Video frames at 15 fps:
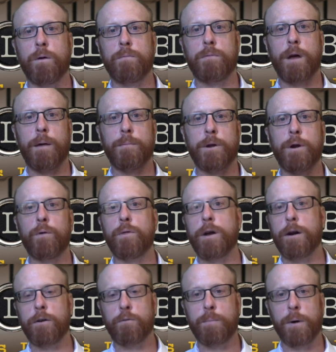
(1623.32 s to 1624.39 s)

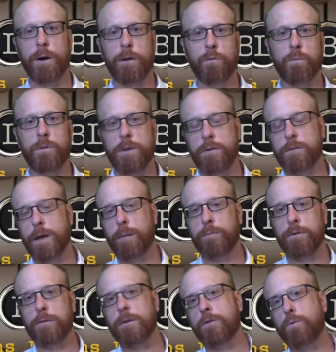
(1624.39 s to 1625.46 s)
their experience with these types
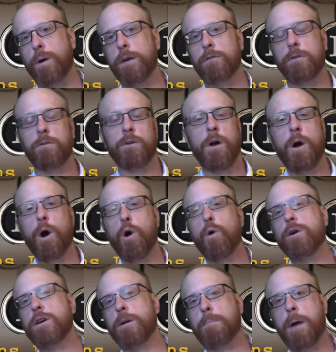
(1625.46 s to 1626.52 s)
of situations, or
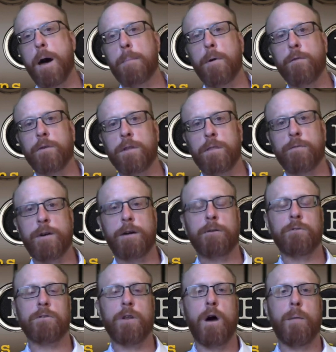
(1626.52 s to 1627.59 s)
you can pop over to the
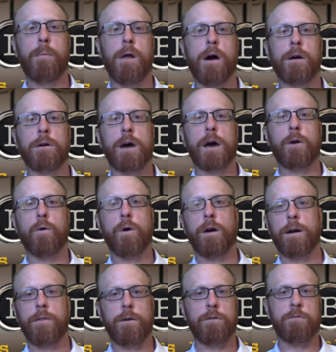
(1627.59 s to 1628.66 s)

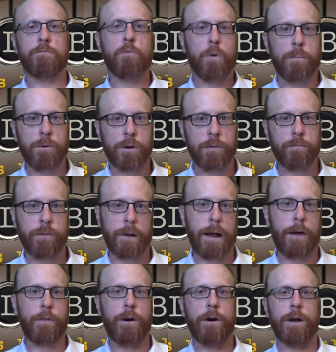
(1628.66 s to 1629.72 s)
veteranslawblog.org, and there's a form you can fill
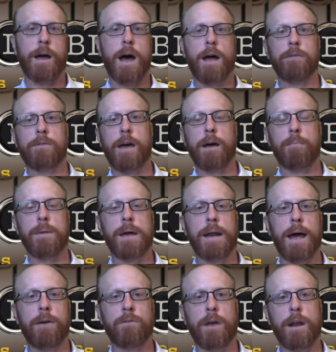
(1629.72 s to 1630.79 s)
out there to contact me and
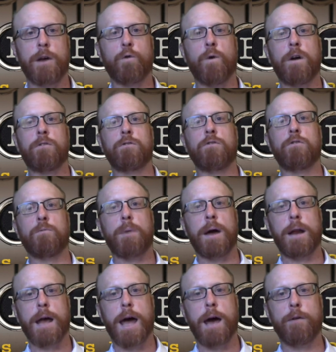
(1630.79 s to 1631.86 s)
ask any questions you
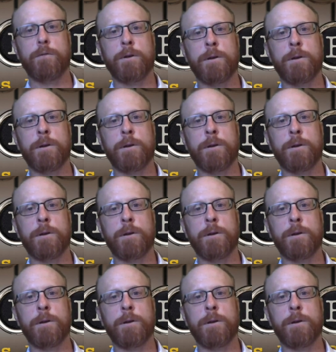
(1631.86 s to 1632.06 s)
might have.